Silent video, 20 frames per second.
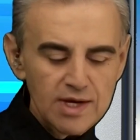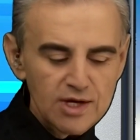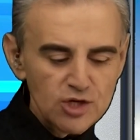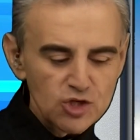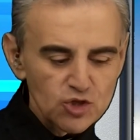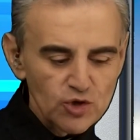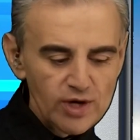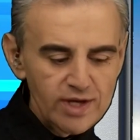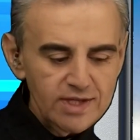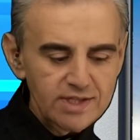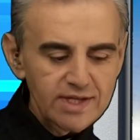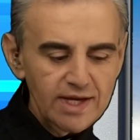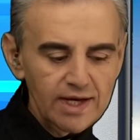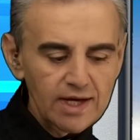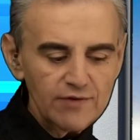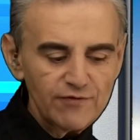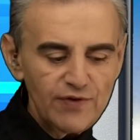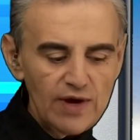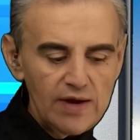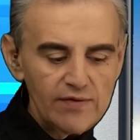Joint
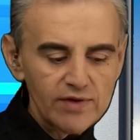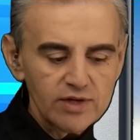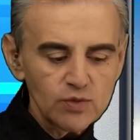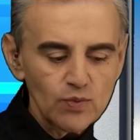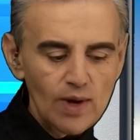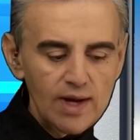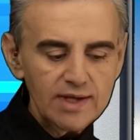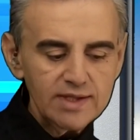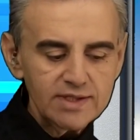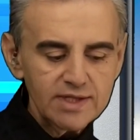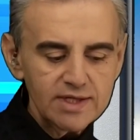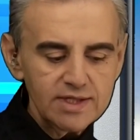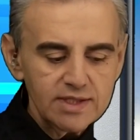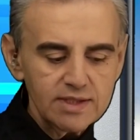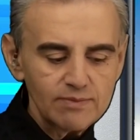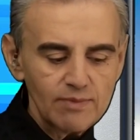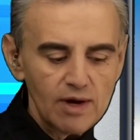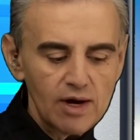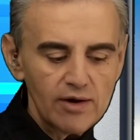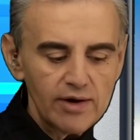second favourites 1,
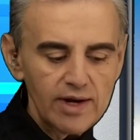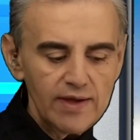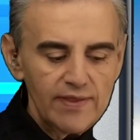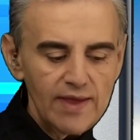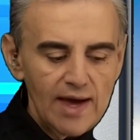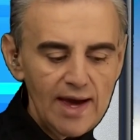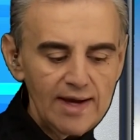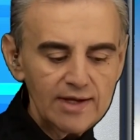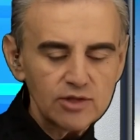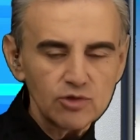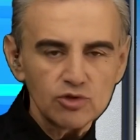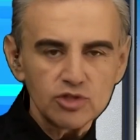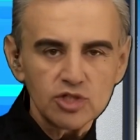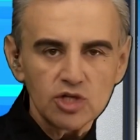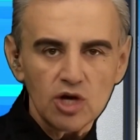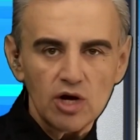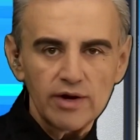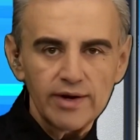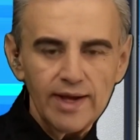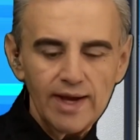Tintamari, and the 8 horse
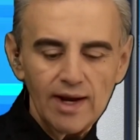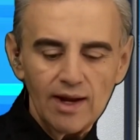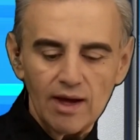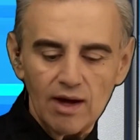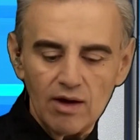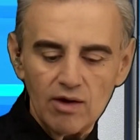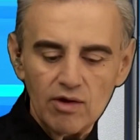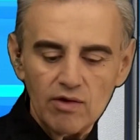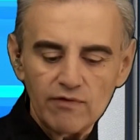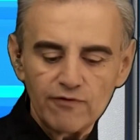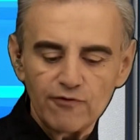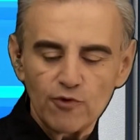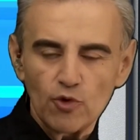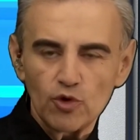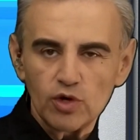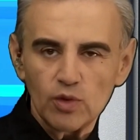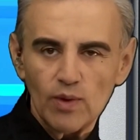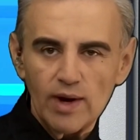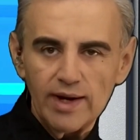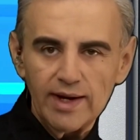Carnello,
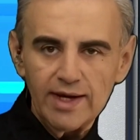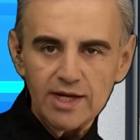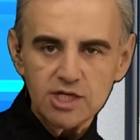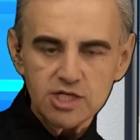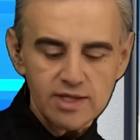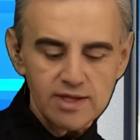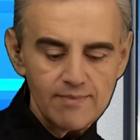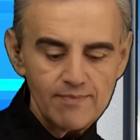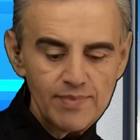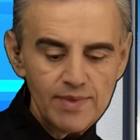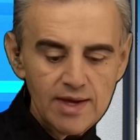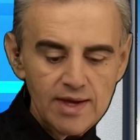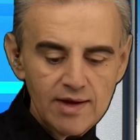4-1 each of them.